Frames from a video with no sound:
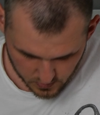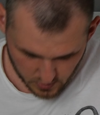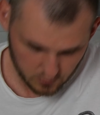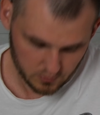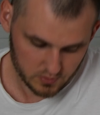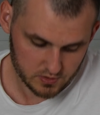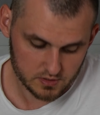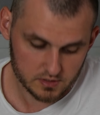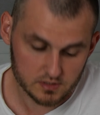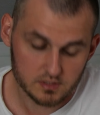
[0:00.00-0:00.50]

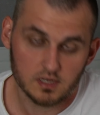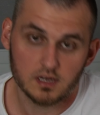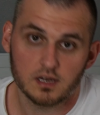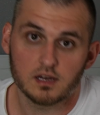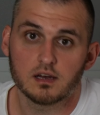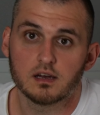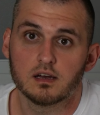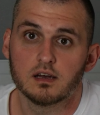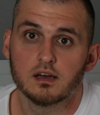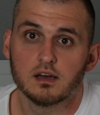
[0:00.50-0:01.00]
which is
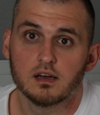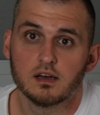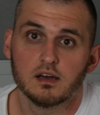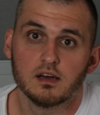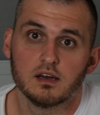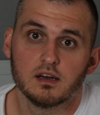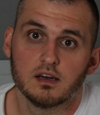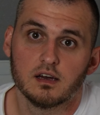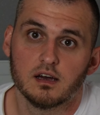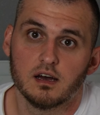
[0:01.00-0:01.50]
the
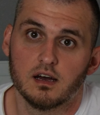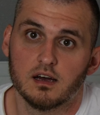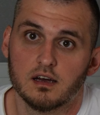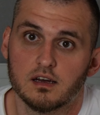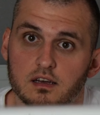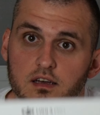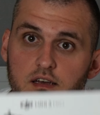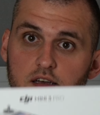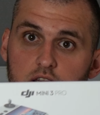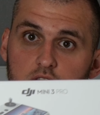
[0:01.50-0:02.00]

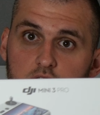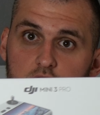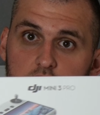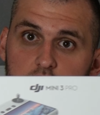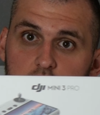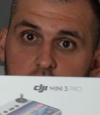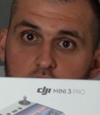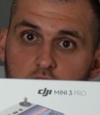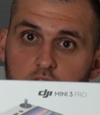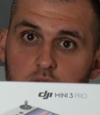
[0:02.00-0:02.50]

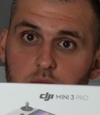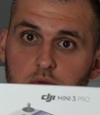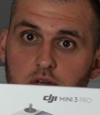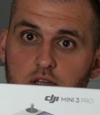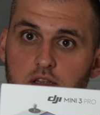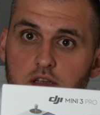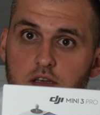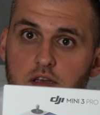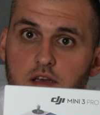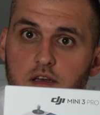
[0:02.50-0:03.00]
DJI
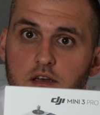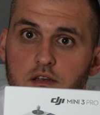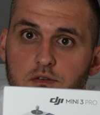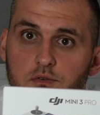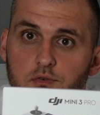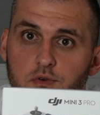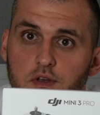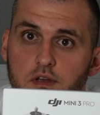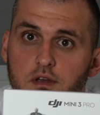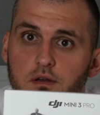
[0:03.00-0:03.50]
Mini
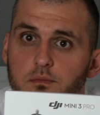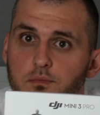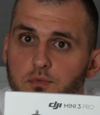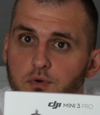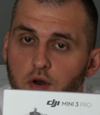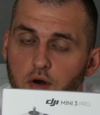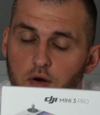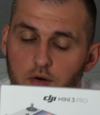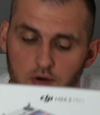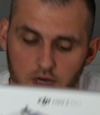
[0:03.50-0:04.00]
3
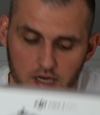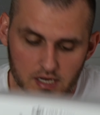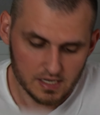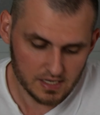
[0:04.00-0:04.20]
Pro,